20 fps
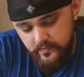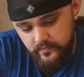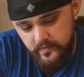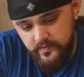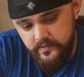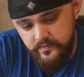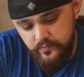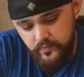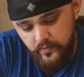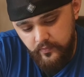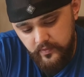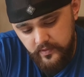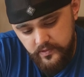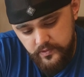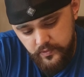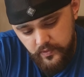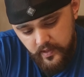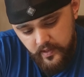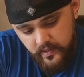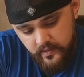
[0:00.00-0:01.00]
This is what we
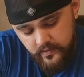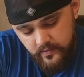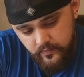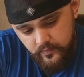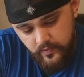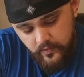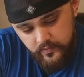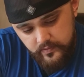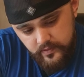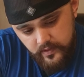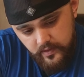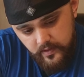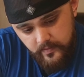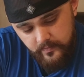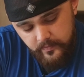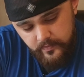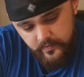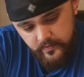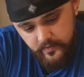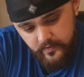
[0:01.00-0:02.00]
drank growing
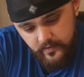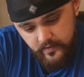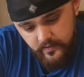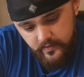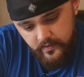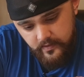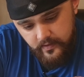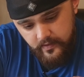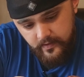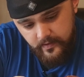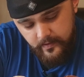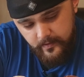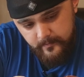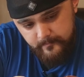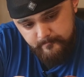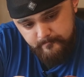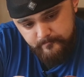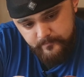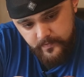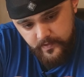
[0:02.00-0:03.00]
up.
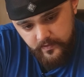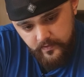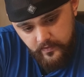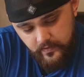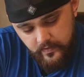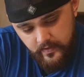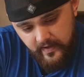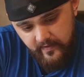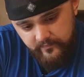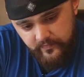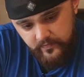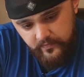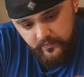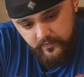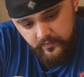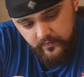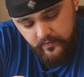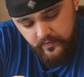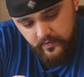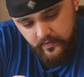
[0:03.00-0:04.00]
You know,
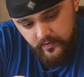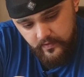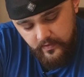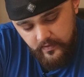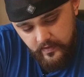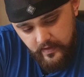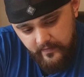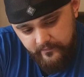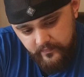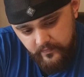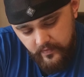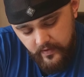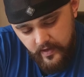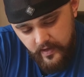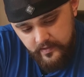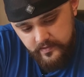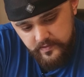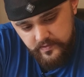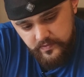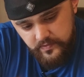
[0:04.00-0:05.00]
after
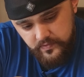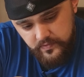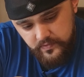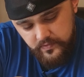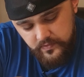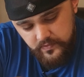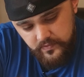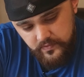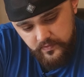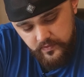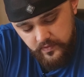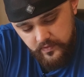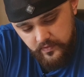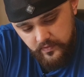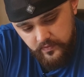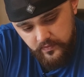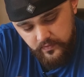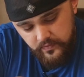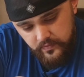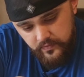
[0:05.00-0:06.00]
high school, you
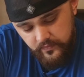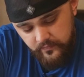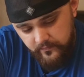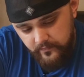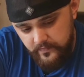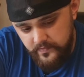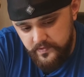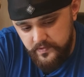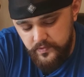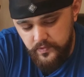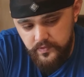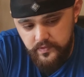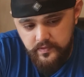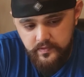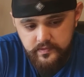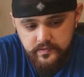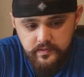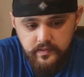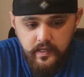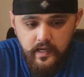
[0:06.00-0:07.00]
know, your first 2
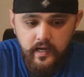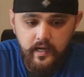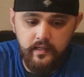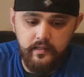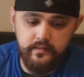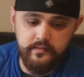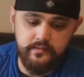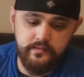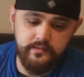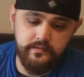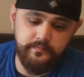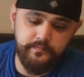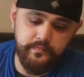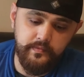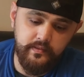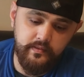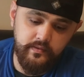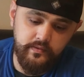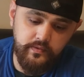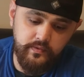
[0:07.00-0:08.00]
years of college,
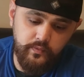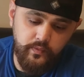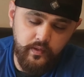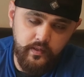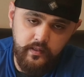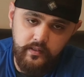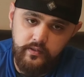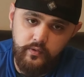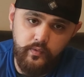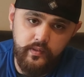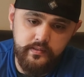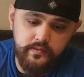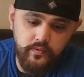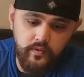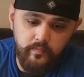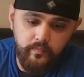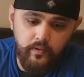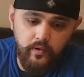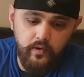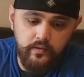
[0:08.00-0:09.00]
you went to
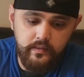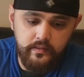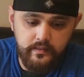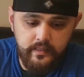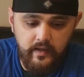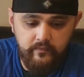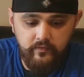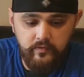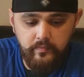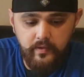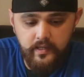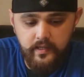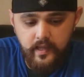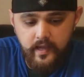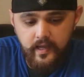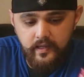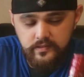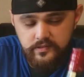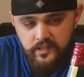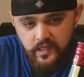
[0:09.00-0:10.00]
a party and everybody
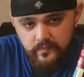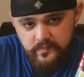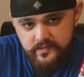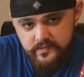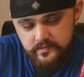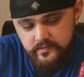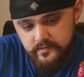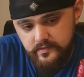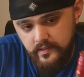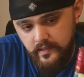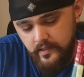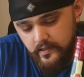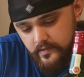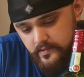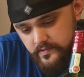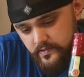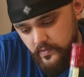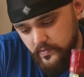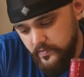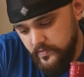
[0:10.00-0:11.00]
had Jameson.
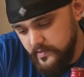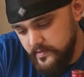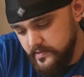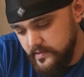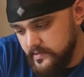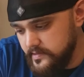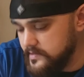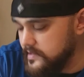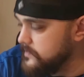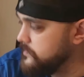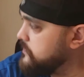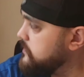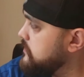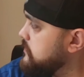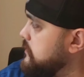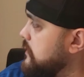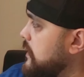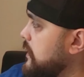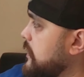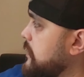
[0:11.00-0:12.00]
So this is
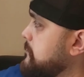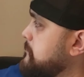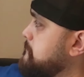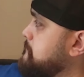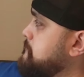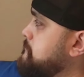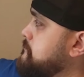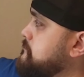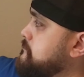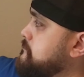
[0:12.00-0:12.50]
something that